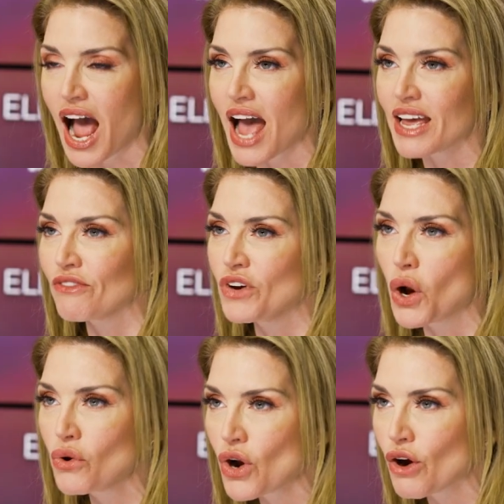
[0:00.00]
I have
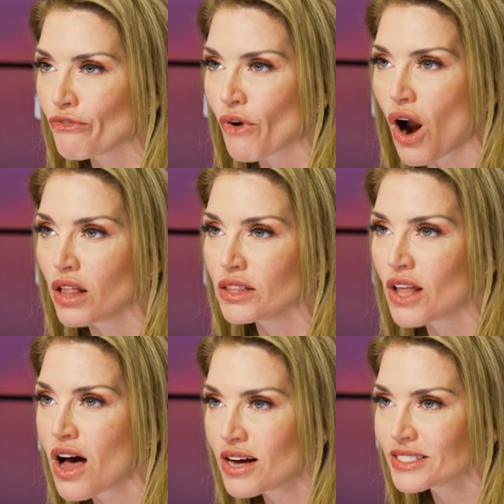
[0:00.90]
known her for a
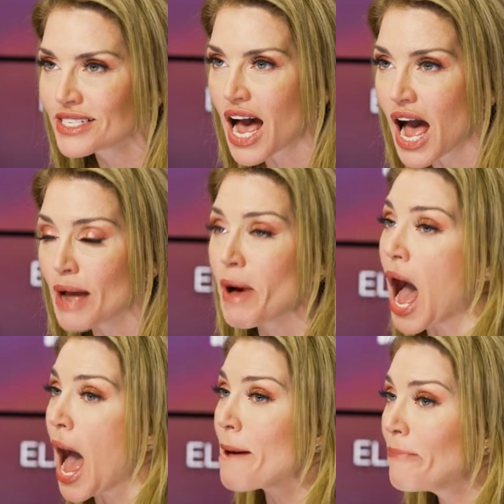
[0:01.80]
long time.
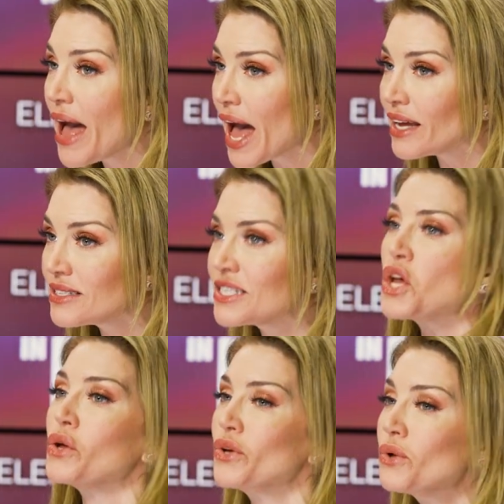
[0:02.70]
I bet
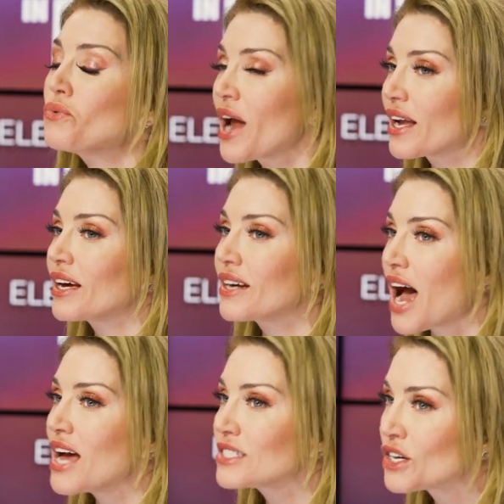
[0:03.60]
you'll
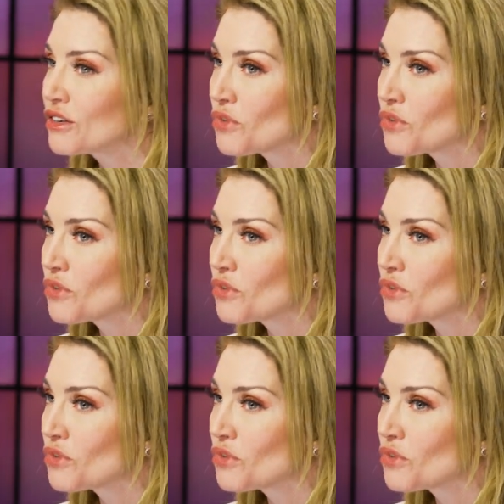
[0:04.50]
recognize her